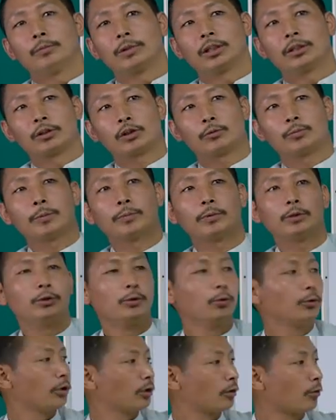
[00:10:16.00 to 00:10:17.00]
because people
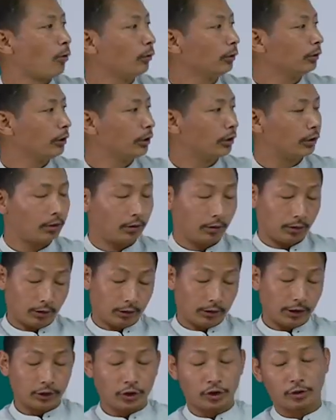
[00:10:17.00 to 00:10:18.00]
uses all these uh,
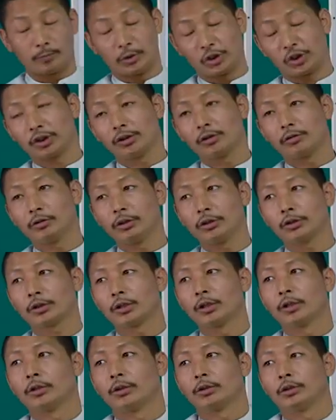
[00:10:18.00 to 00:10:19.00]
latest machineries,
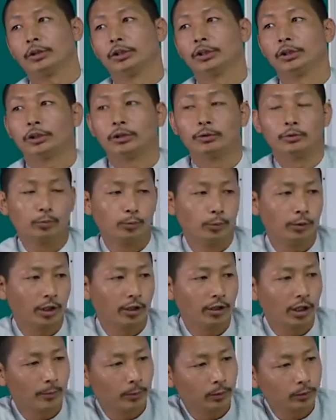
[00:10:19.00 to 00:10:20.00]
it, we
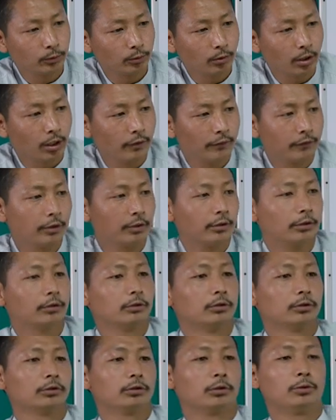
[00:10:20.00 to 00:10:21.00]
are able to cover
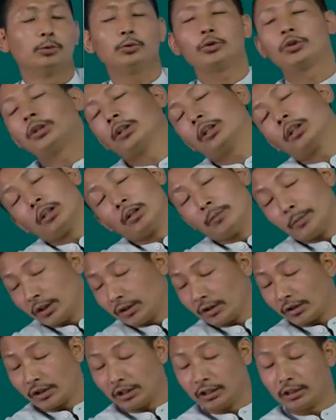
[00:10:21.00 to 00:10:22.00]
two, three
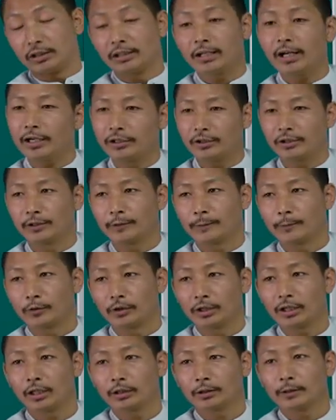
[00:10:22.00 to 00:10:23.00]
kilometers in a night
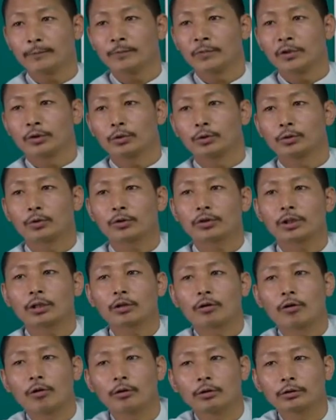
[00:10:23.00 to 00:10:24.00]
or not. So those
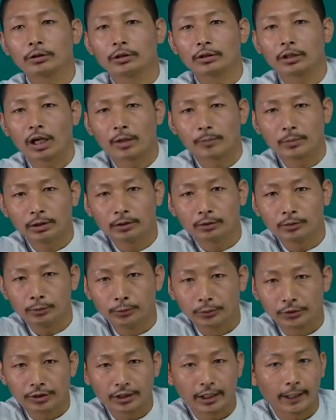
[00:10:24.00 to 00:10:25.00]
are called capital
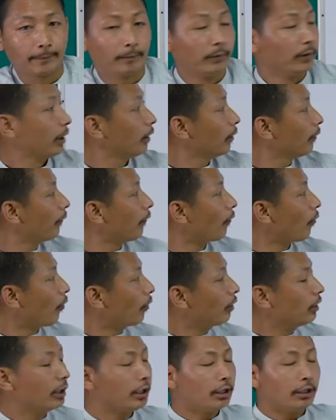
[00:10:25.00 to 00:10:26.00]
goods. And
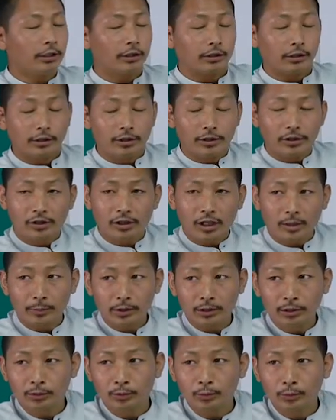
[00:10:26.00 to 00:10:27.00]
therefore, these
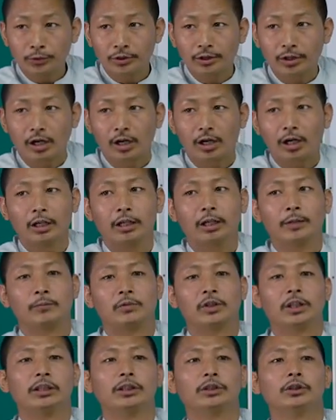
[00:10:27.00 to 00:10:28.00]
capital goods I am
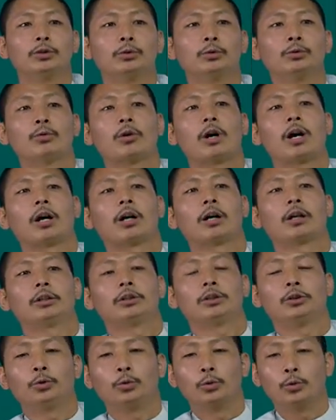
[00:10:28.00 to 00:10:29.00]
telling you are
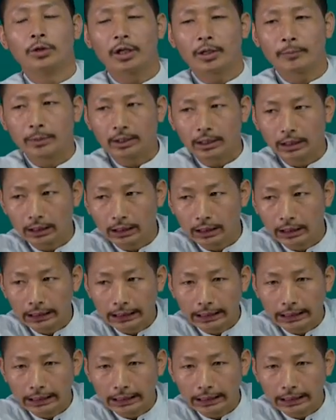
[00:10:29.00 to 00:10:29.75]
durable